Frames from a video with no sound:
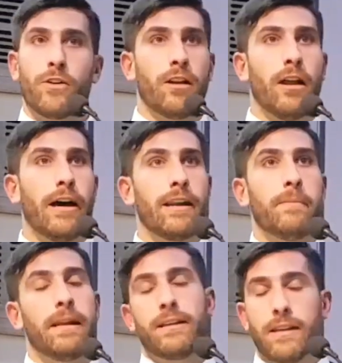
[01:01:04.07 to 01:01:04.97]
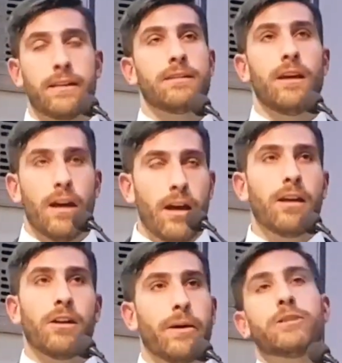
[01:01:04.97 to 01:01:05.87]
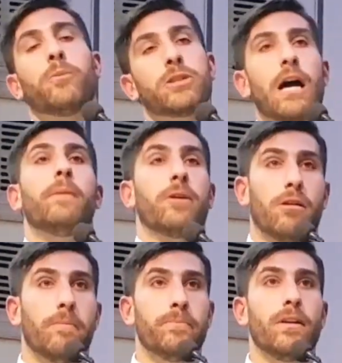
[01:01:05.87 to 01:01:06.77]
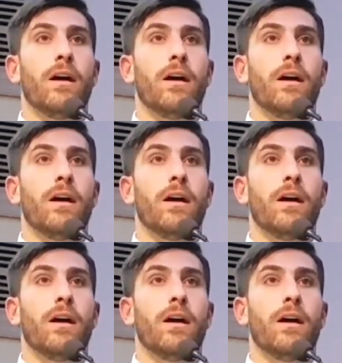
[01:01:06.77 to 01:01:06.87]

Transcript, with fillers: over the line, I mean, it's, it's you know, it's almost comical.